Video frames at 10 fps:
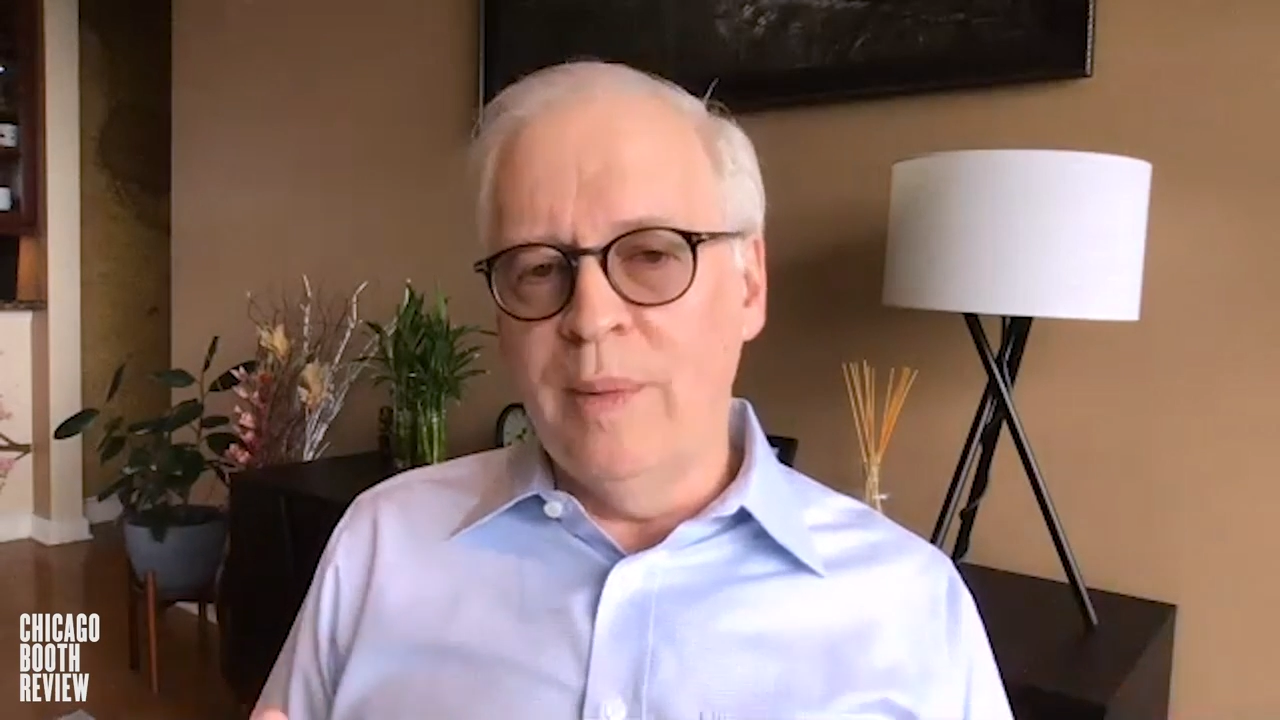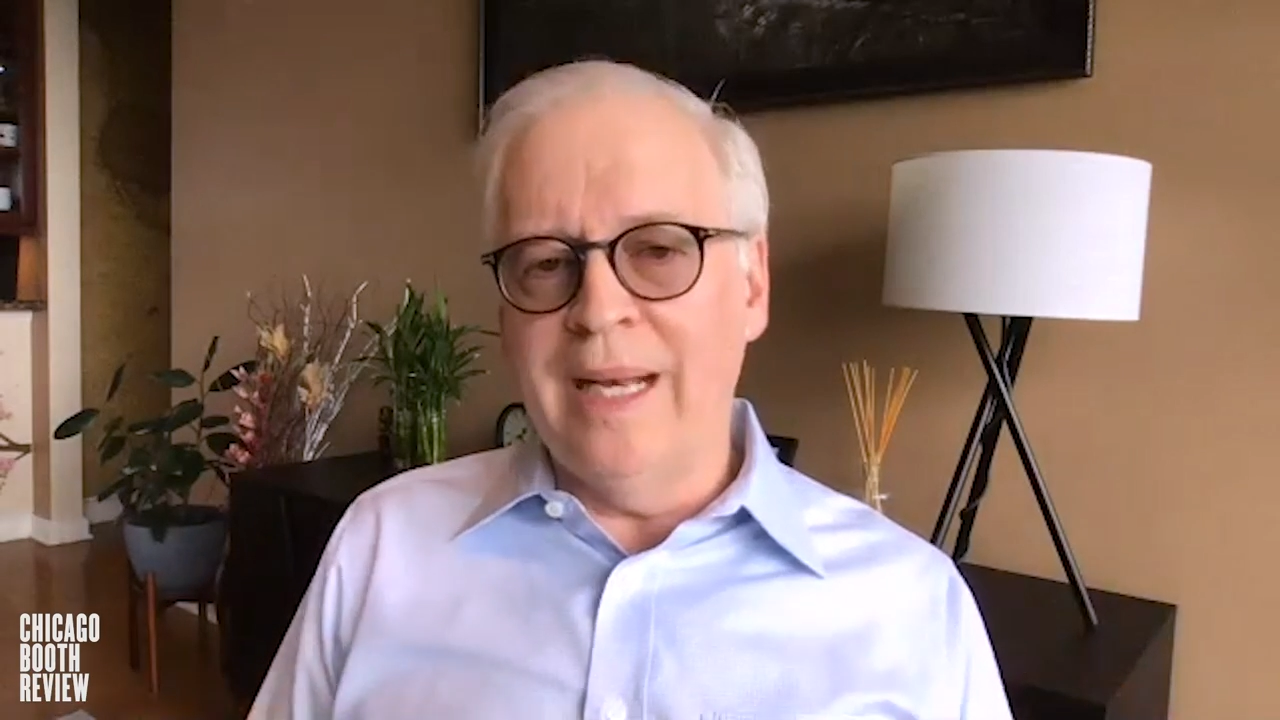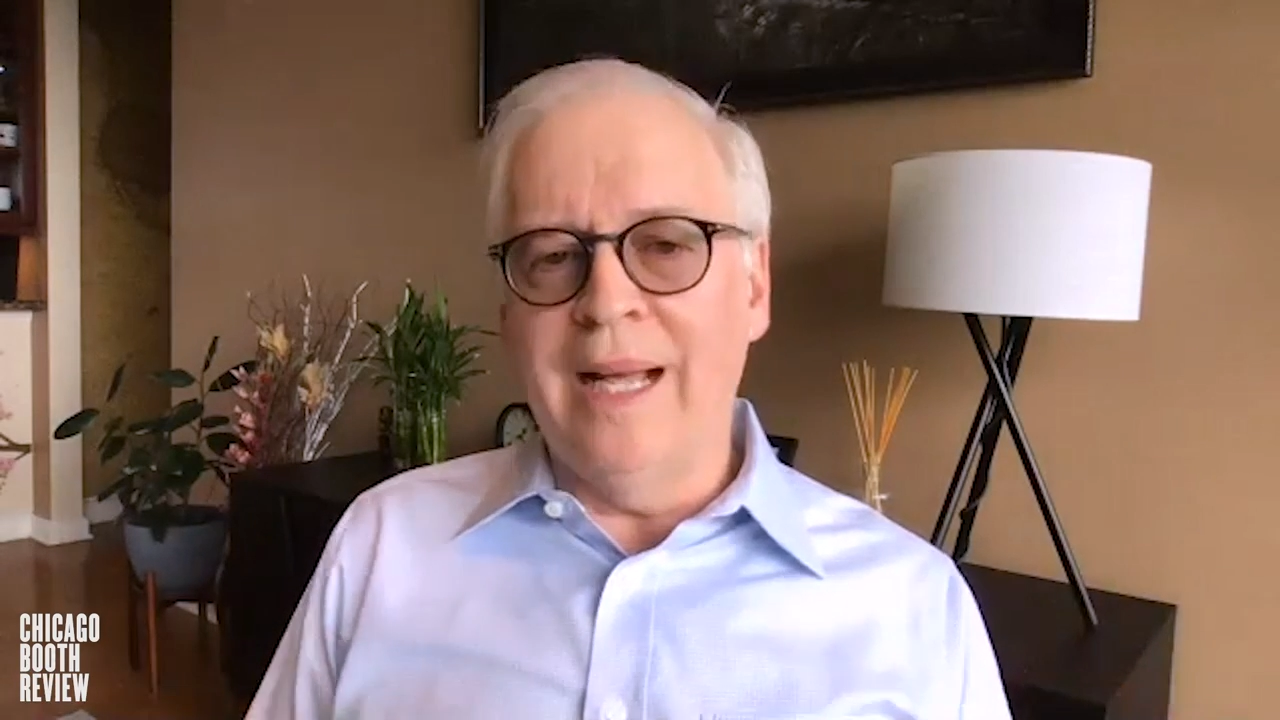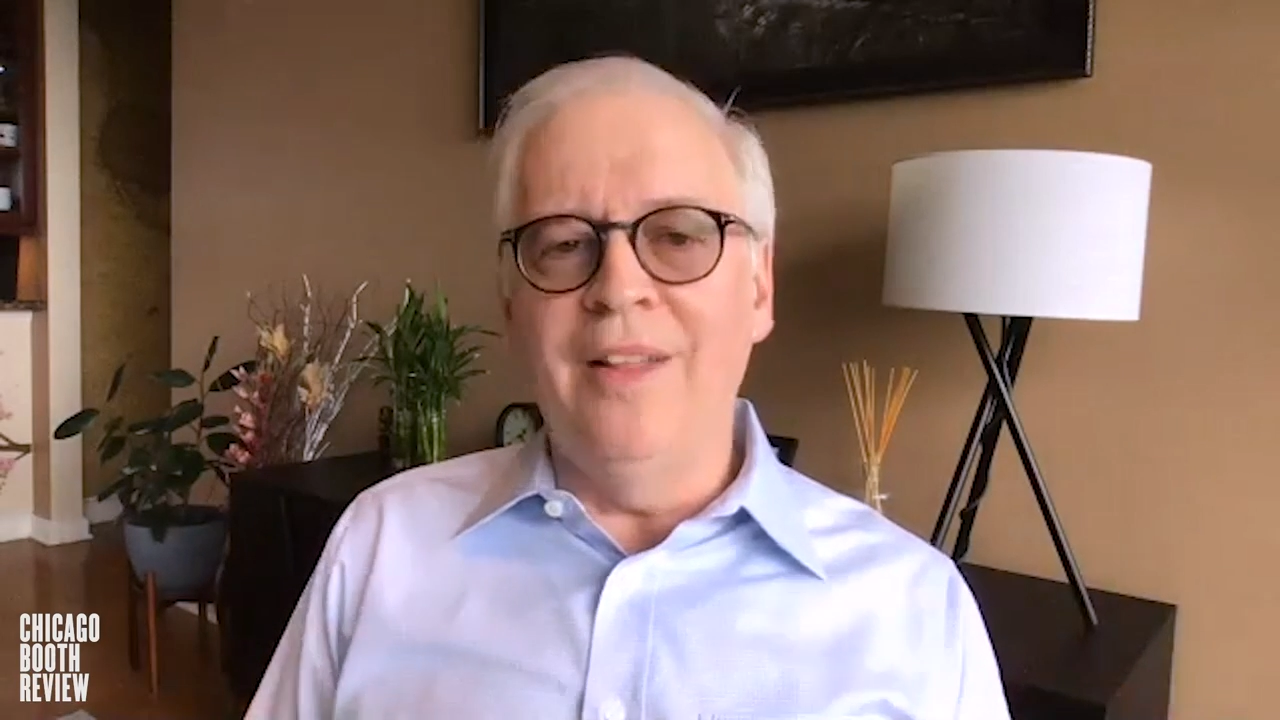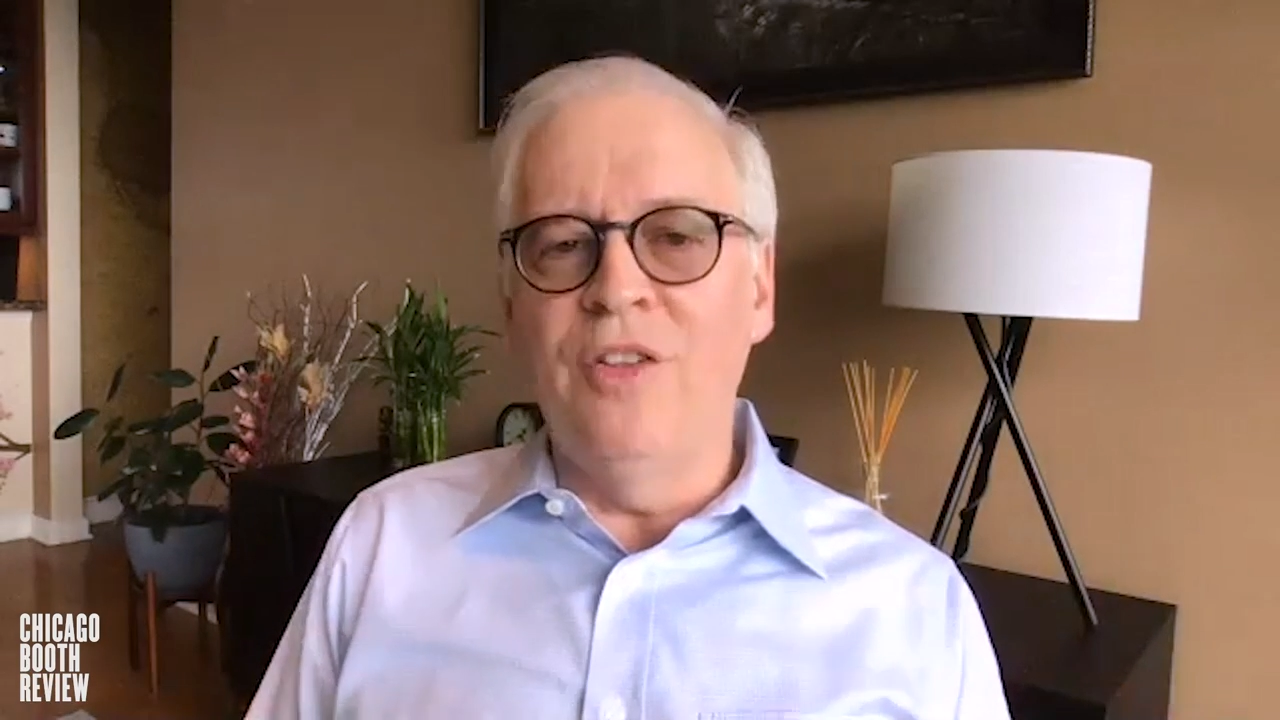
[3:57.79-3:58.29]

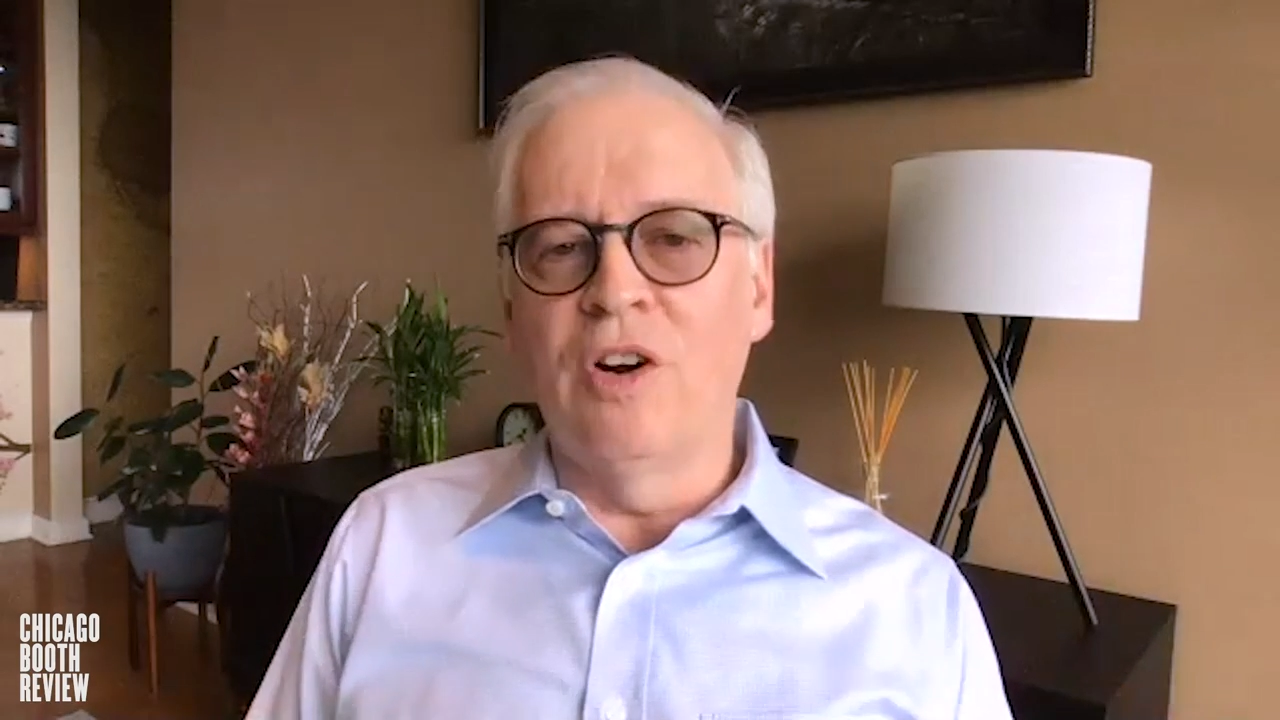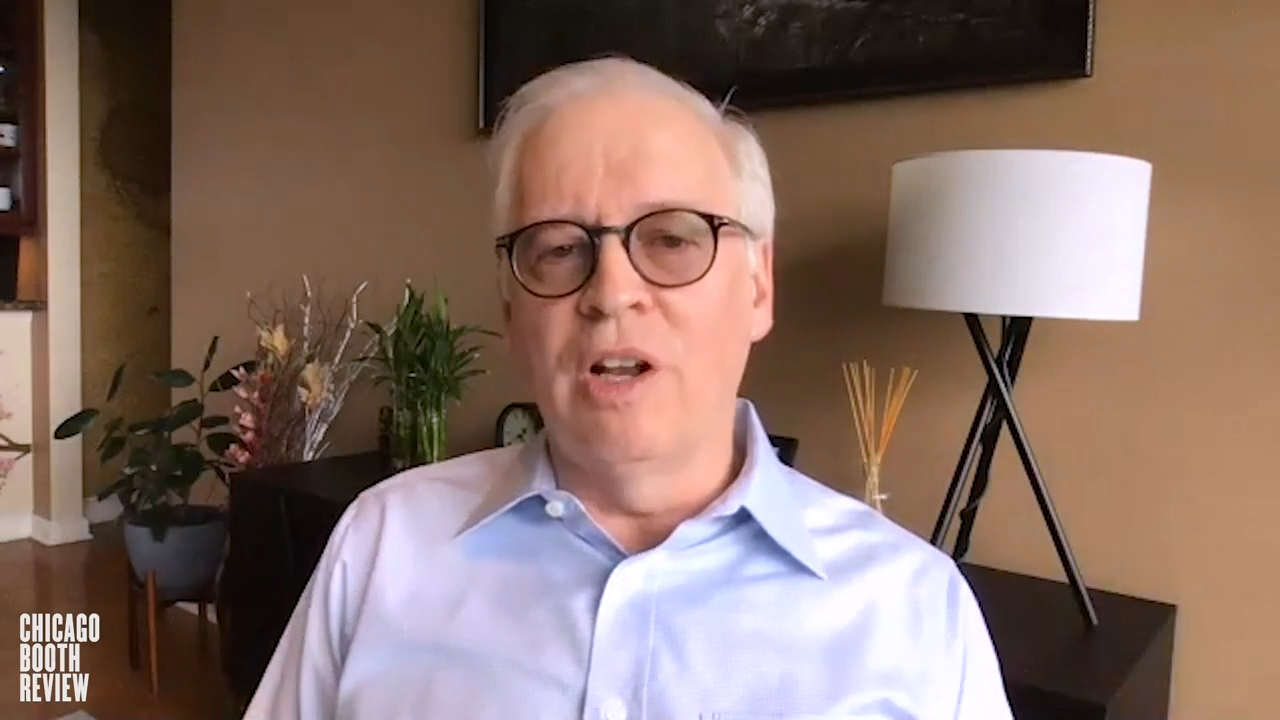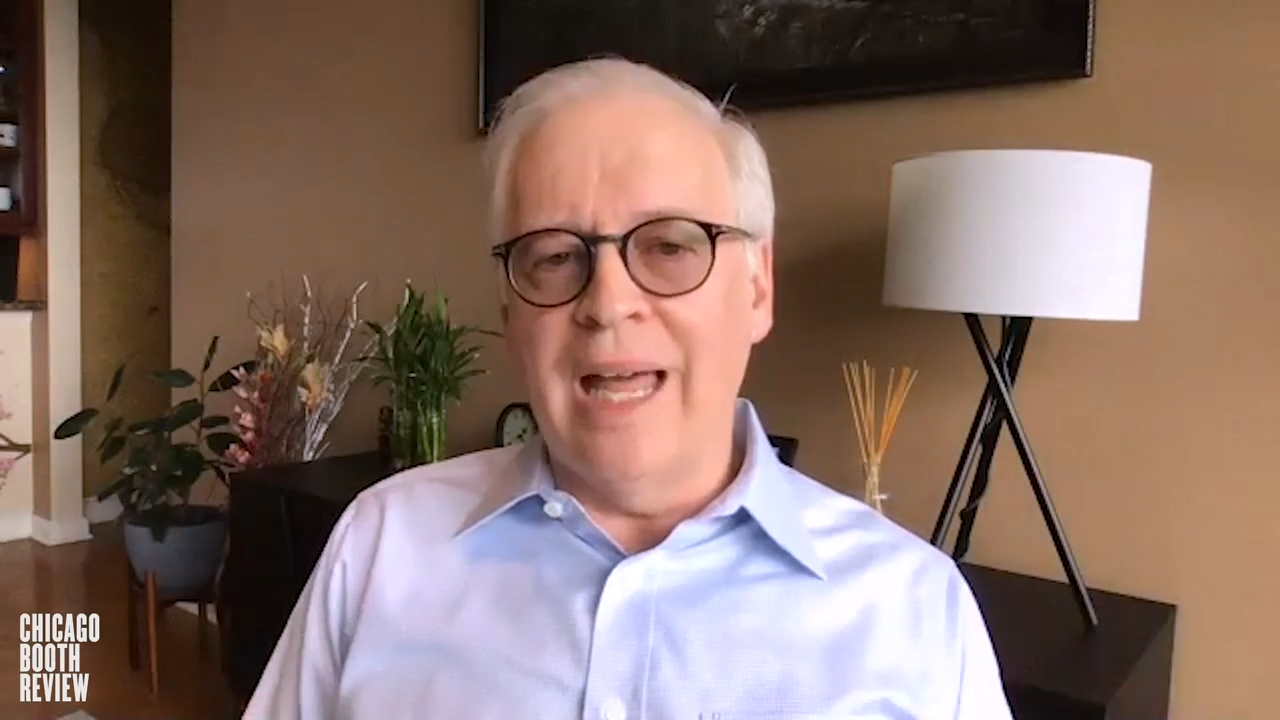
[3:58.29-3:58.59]
and other